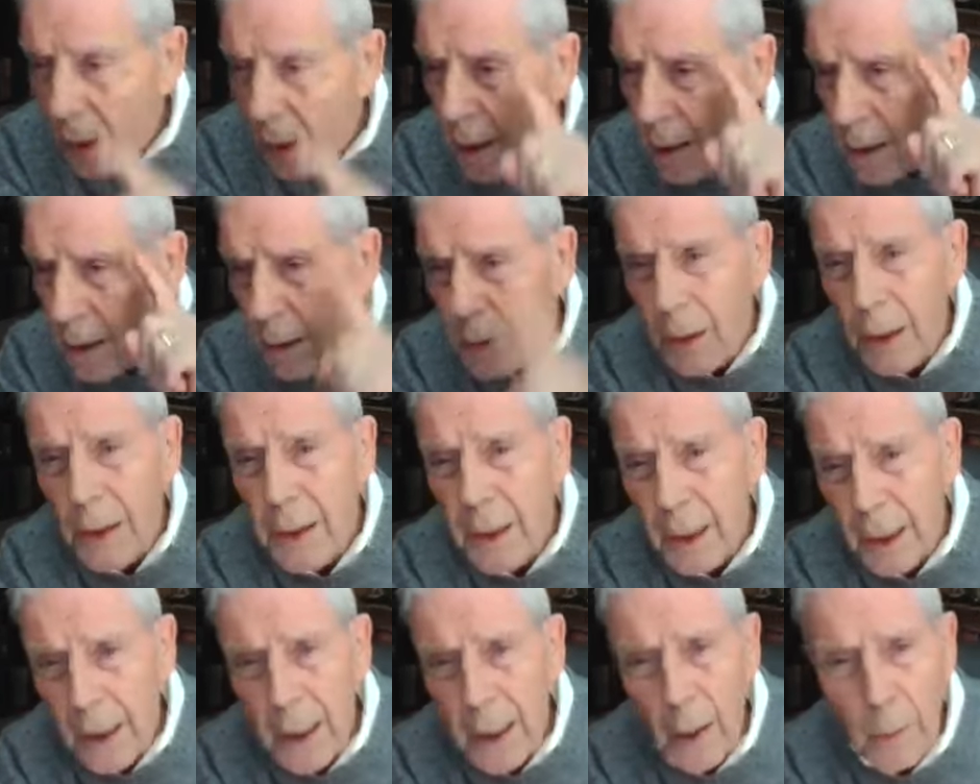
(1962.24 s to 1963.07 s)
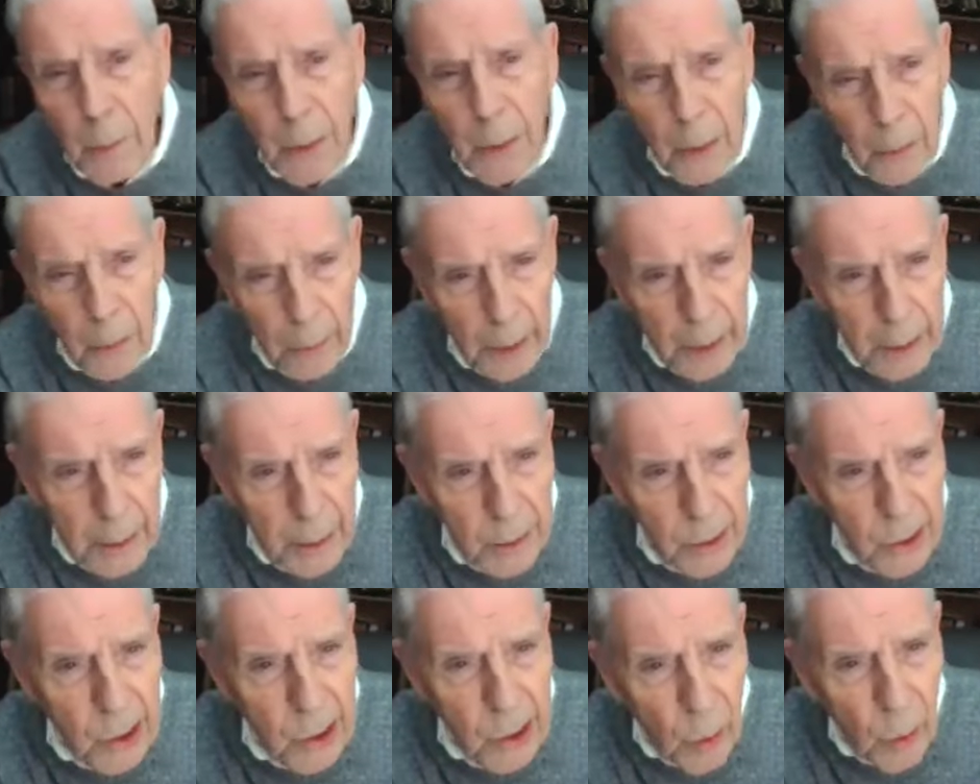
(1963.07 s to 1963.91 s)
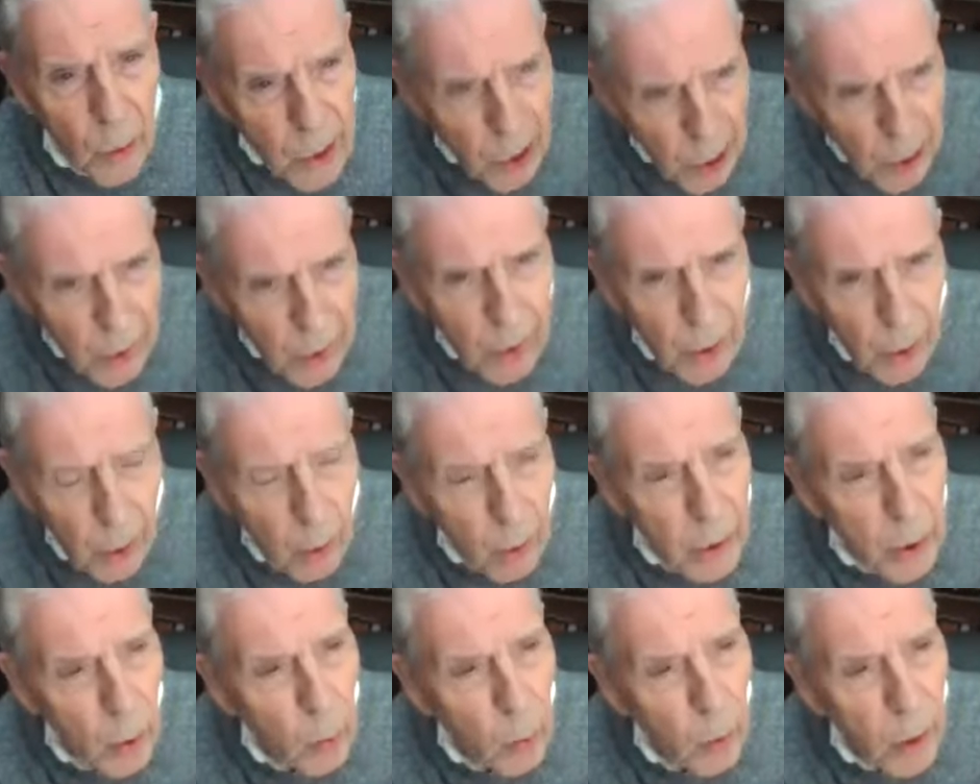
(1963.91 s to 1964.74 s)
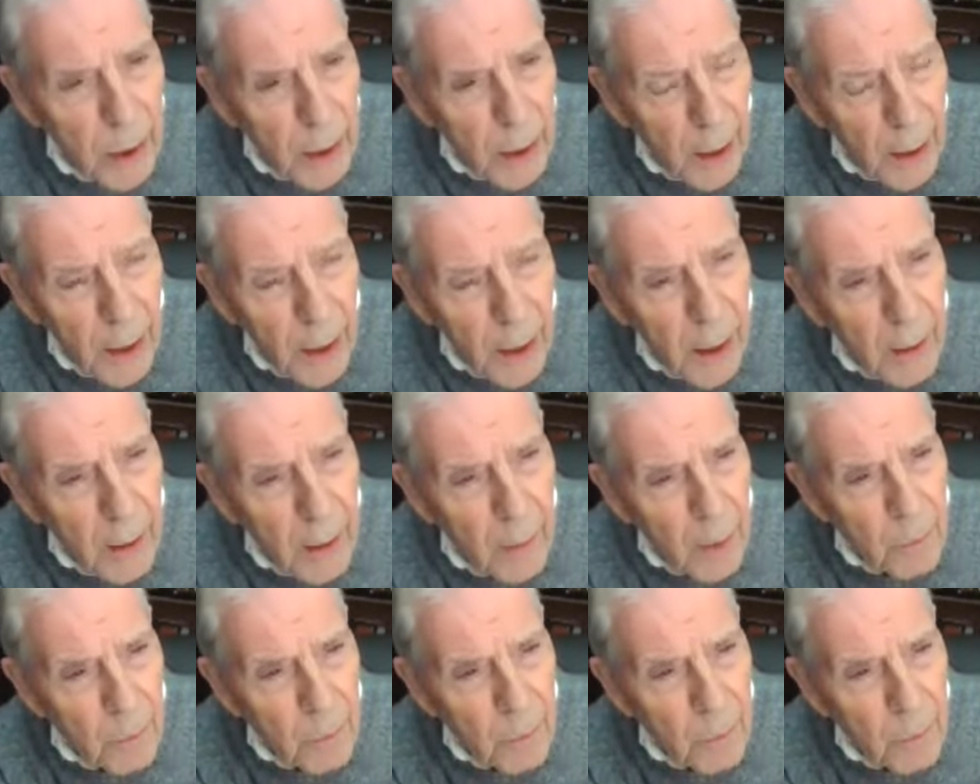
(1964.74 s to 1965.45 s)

and and you need to hear me read it, so as you know that what I